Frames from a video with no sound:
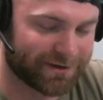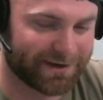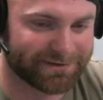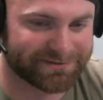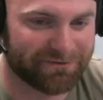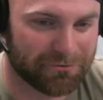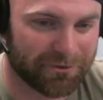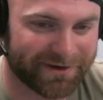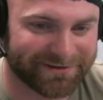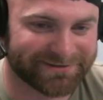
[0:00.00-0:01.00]
I guess
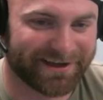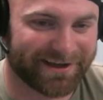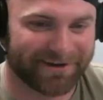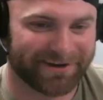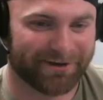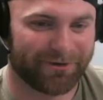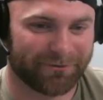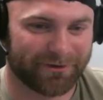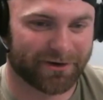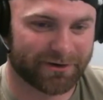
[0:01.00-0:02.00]
everyone is,
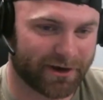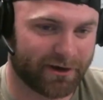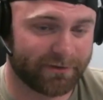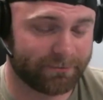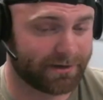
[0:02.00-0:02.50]
we've heard COVID,